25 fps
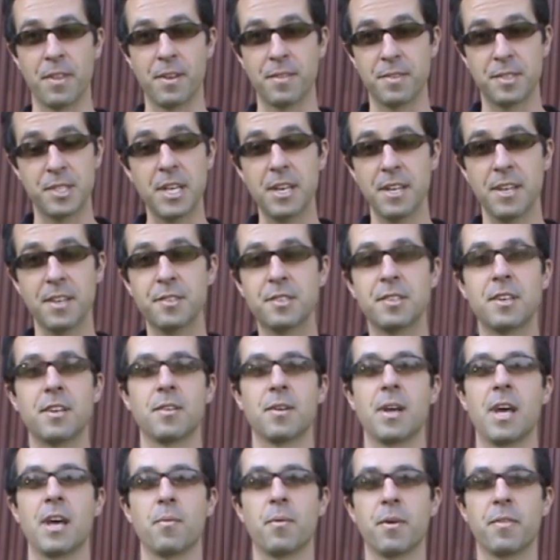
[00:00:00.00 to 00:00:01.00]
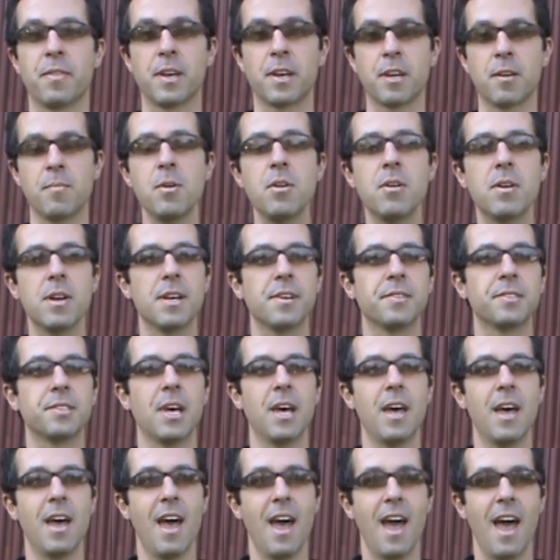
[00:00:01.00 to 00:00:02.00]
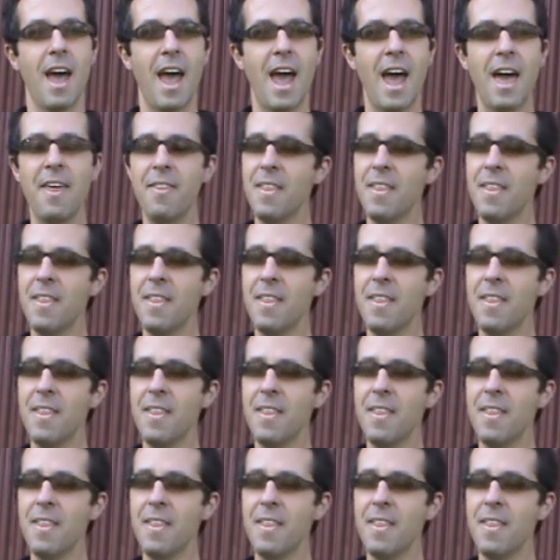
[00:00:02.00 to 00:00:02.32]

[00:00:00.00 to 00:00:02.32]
cities and within communities, and